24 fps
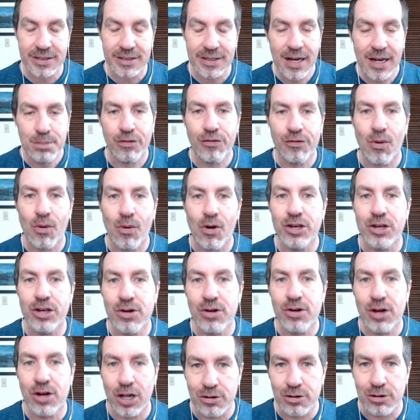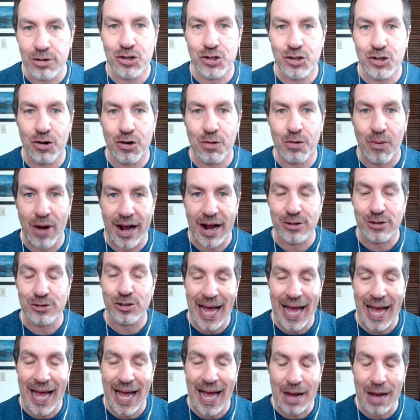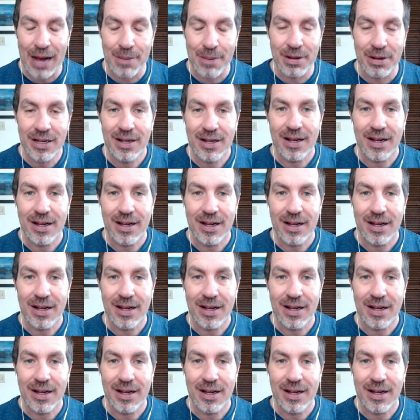before you close your browser tab.